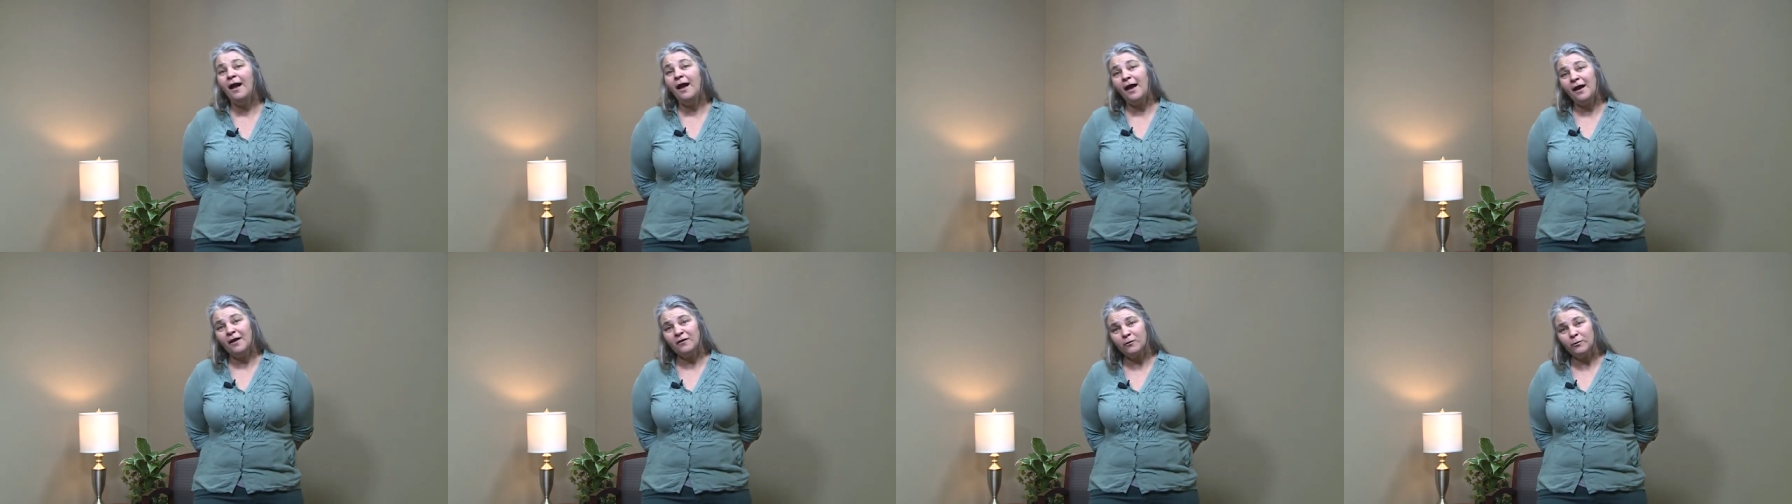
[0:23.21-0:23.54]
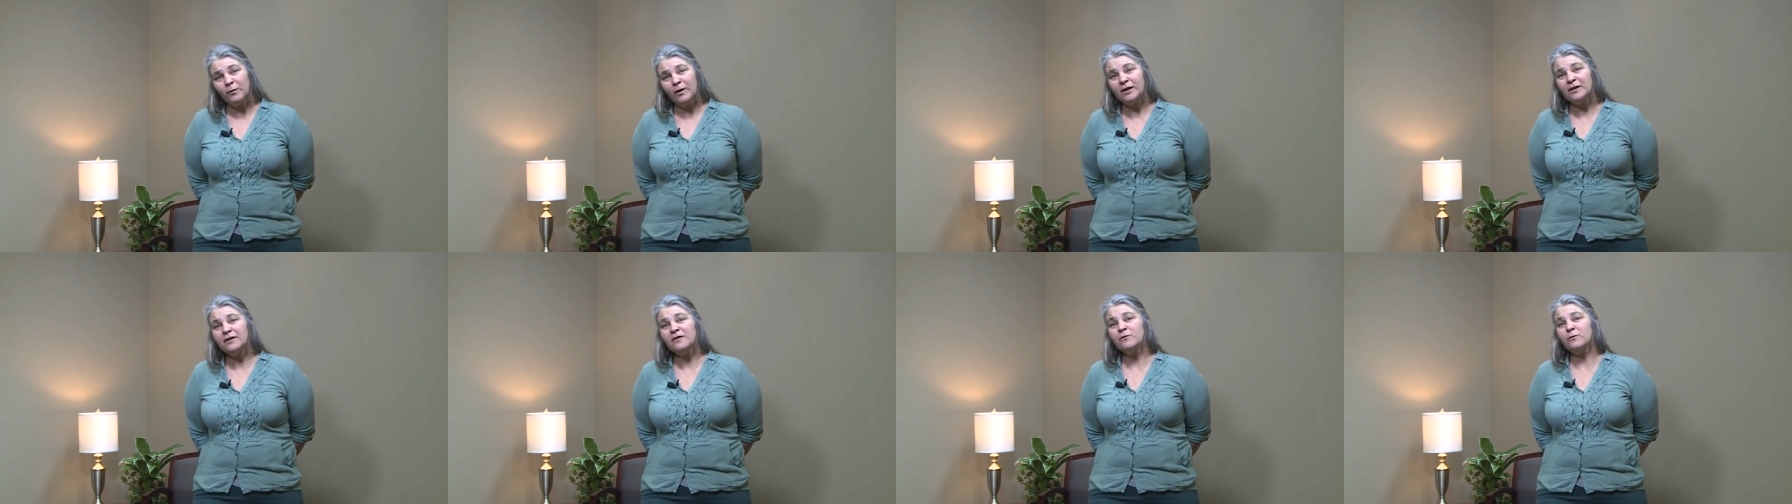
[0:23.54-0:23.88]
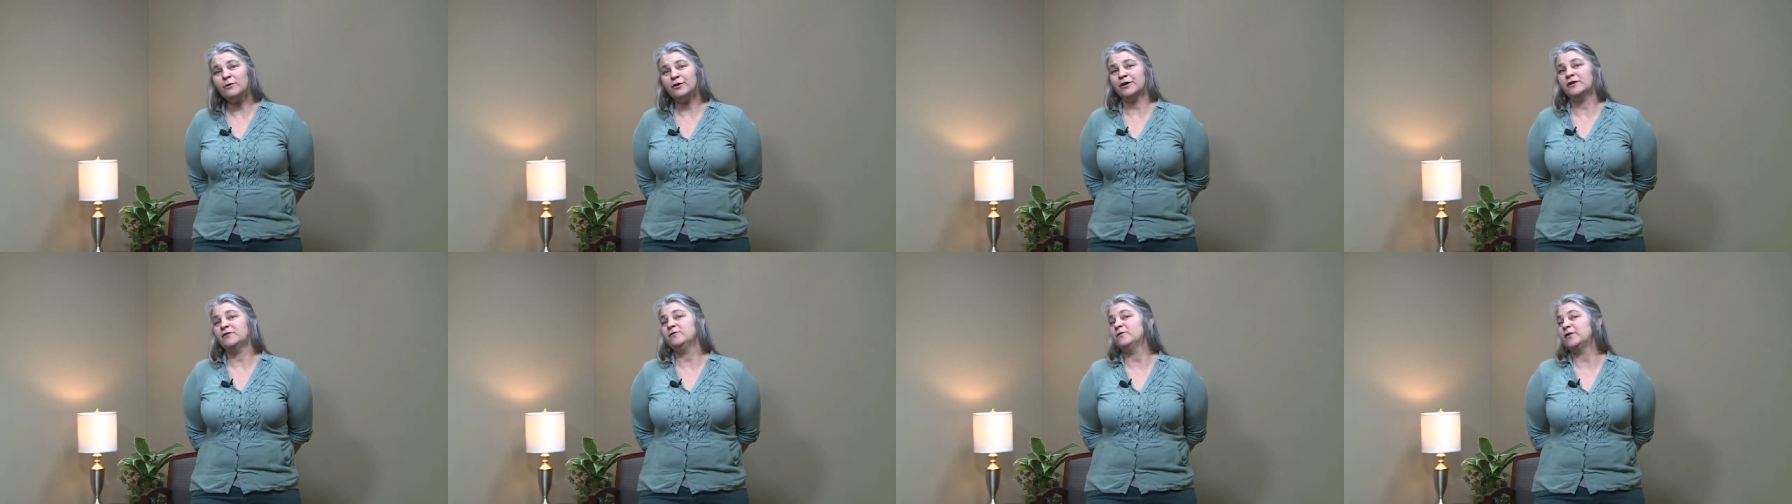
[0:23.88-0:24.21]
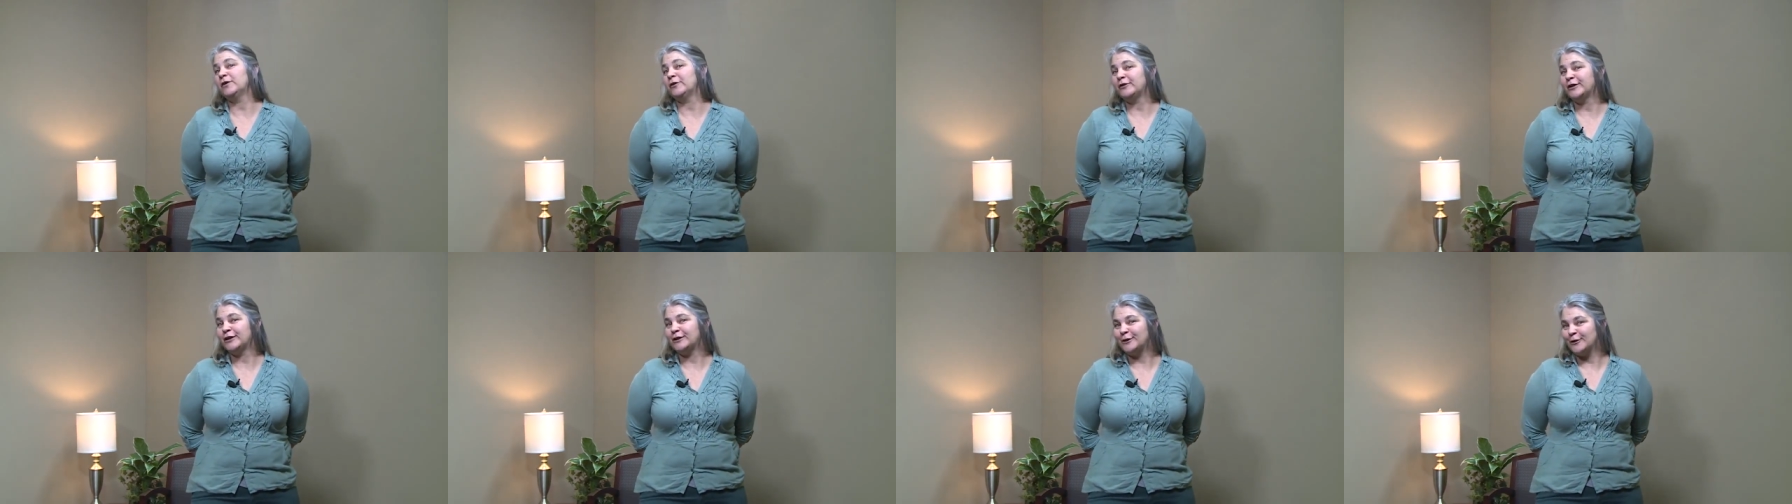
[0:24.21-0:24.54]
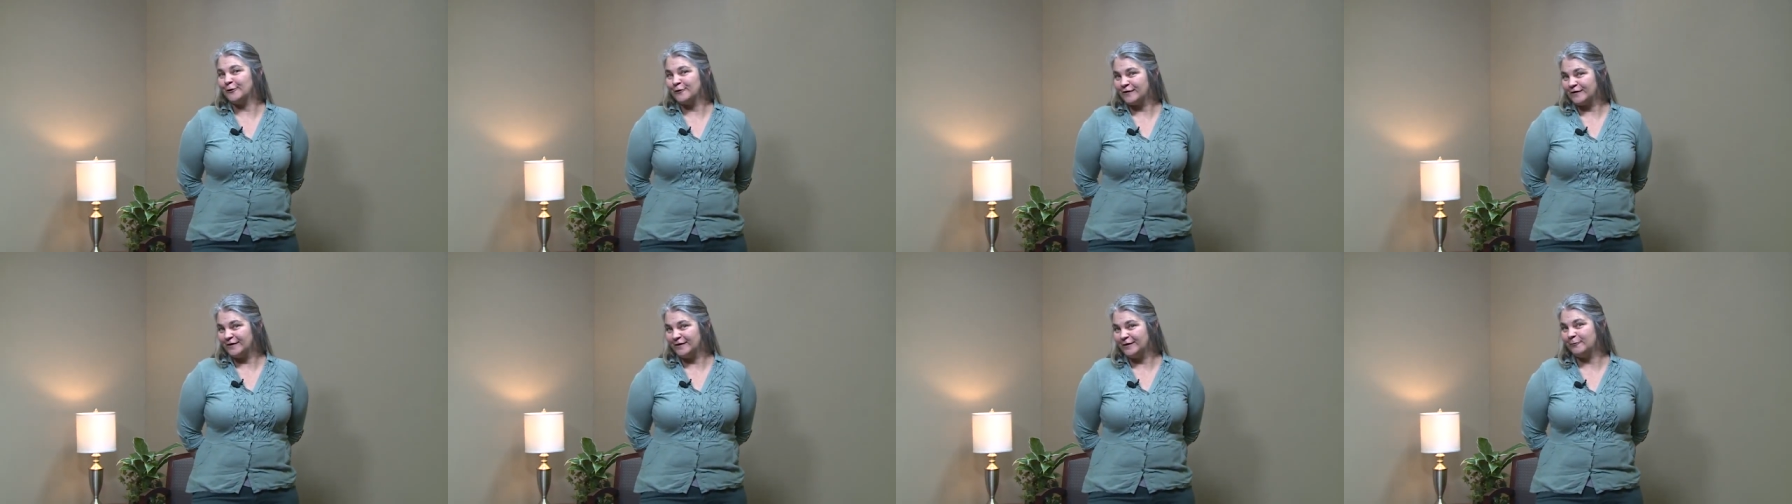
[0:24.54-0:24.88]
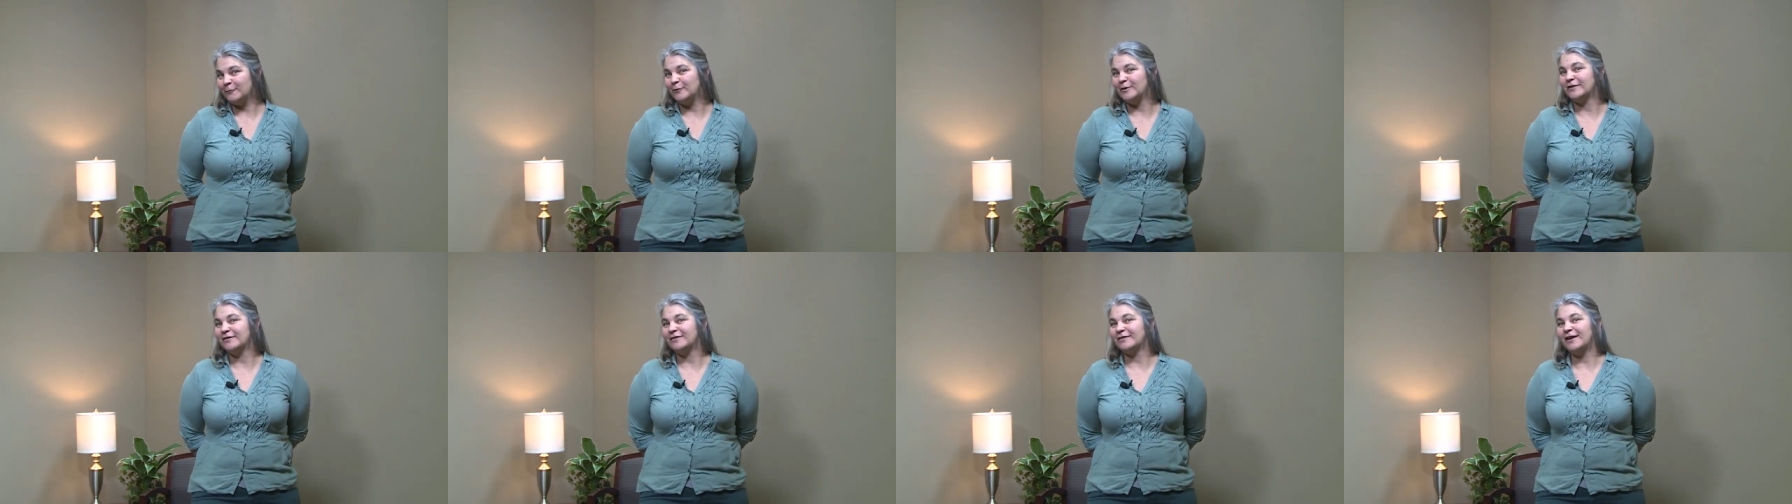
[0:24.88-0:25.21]
as well as working very closely
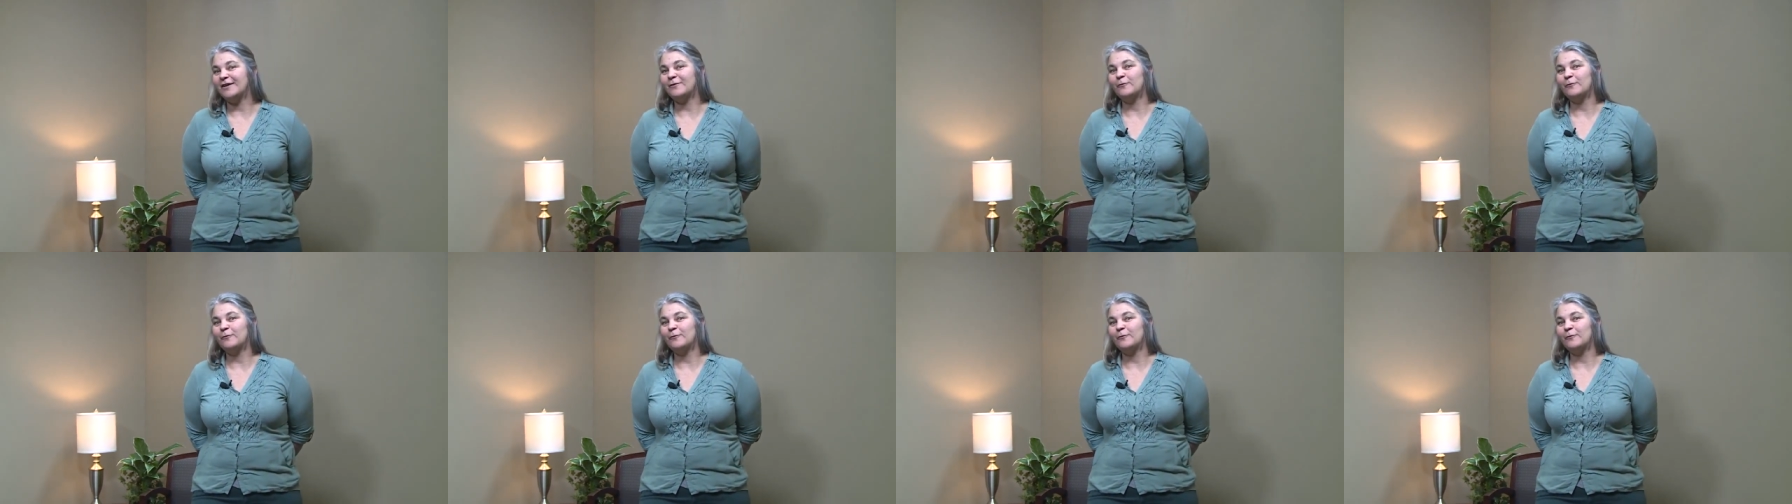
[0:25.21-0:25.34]
with